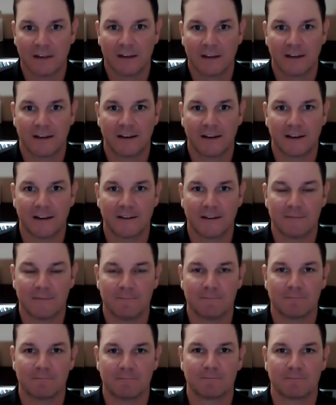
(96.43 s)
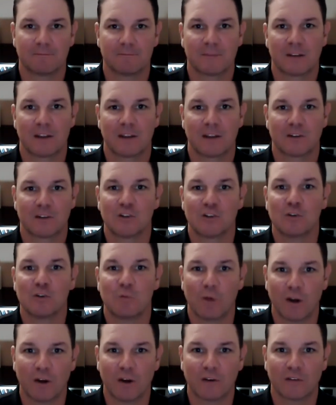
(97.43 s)
the shoe
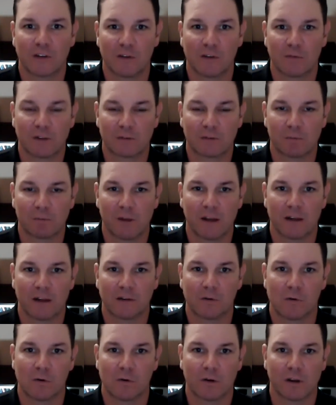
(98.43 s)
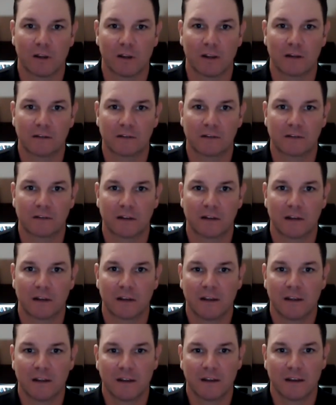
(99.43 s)
wear is self-explanatory. It's
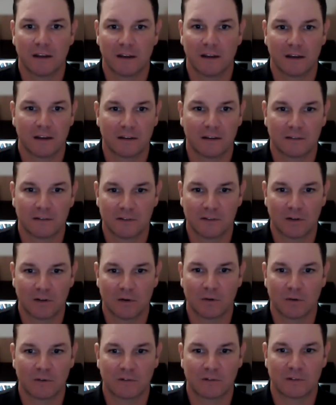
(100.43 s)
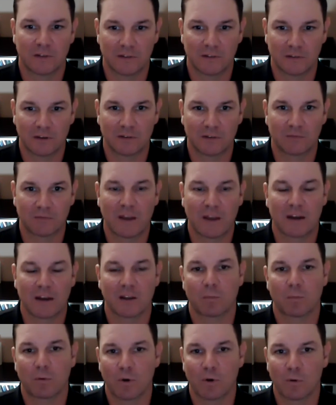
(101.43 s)
it's finding
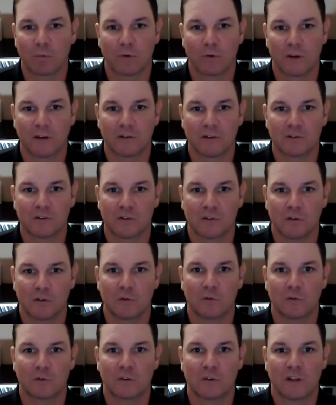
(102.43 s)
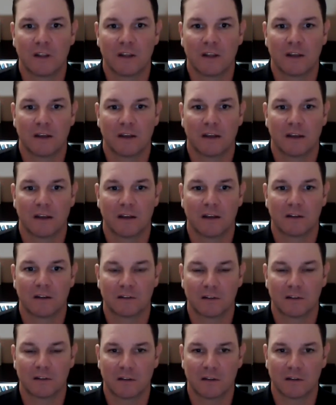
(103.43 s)
appropriate shoes
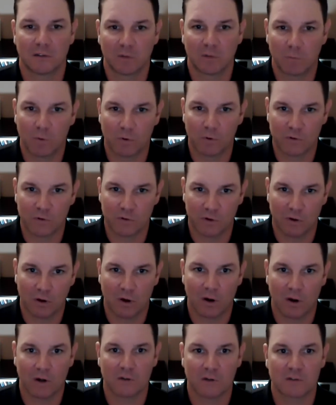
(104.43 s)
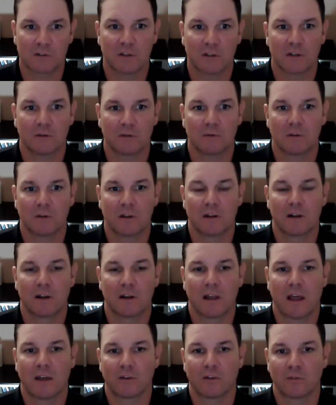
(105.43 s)
that support your arch, that
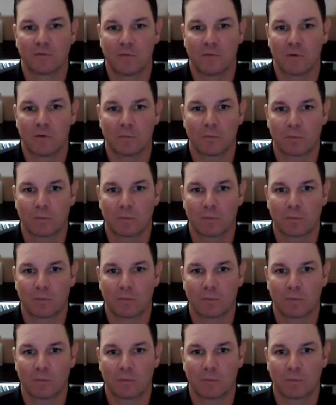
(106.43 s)
allows for